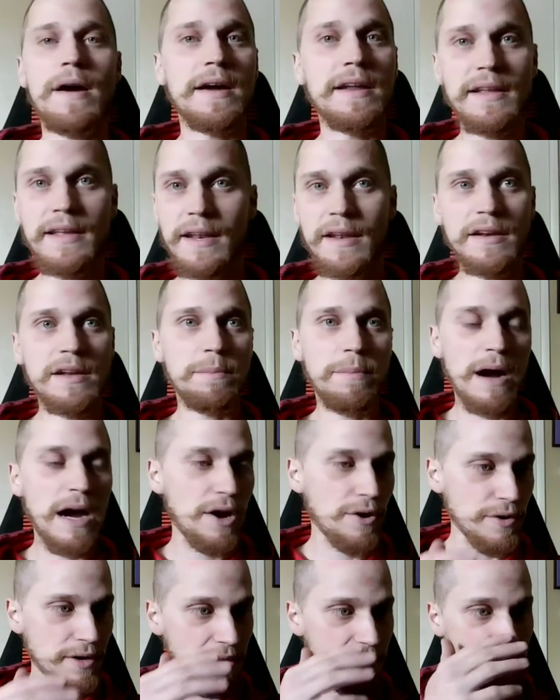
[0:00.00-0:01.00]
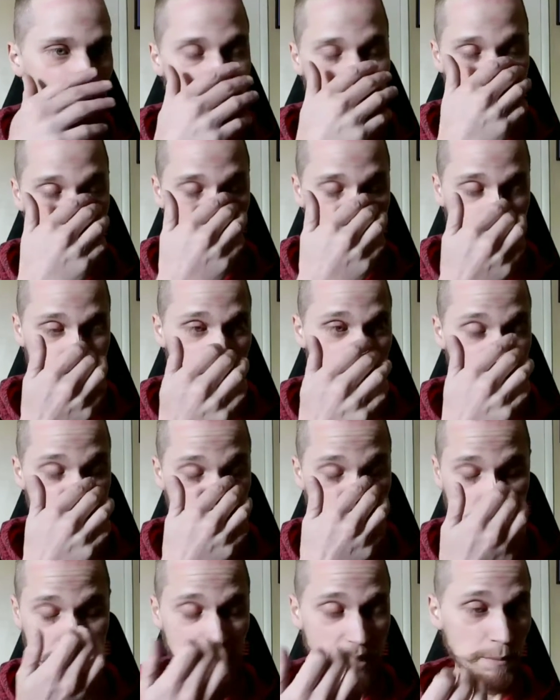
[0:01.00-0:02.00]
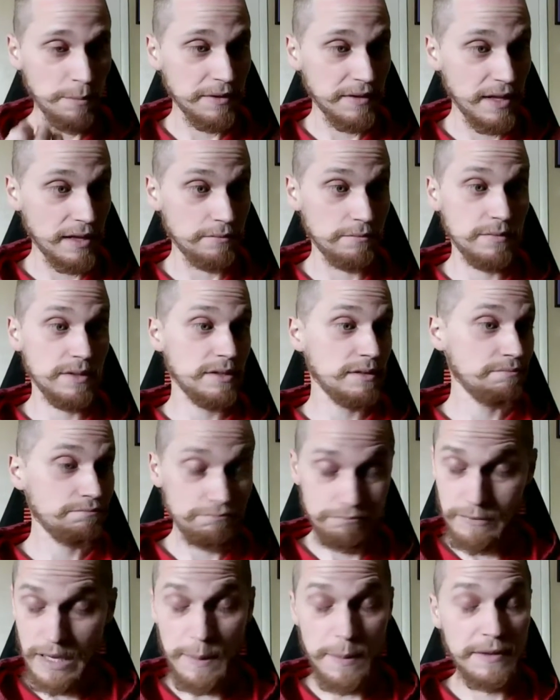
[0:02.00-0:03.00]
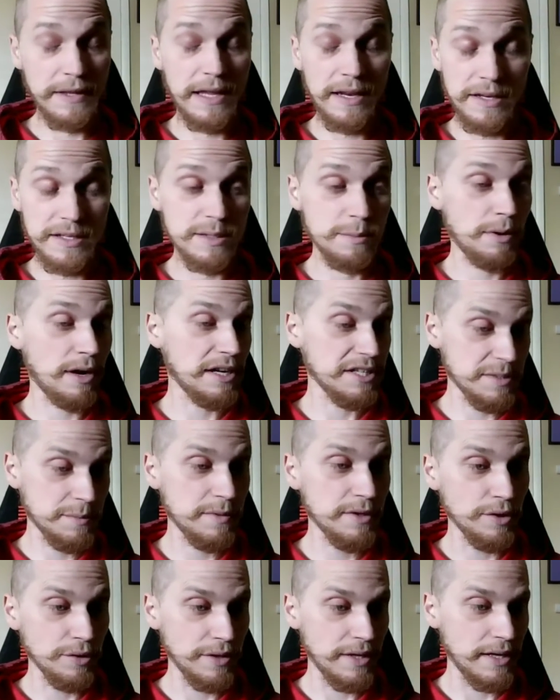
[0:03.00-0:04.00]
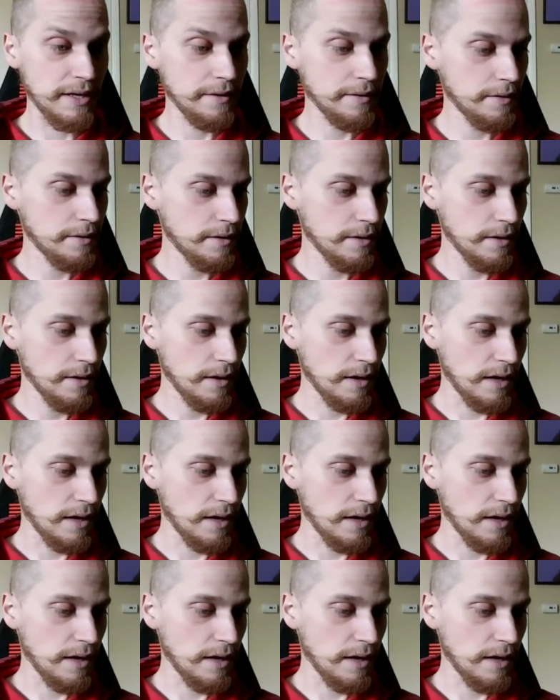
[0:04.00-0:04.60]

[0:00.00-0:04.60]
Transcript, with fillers: I'm not going to get into pirating games or anything like that, but that I mean that is a possibility.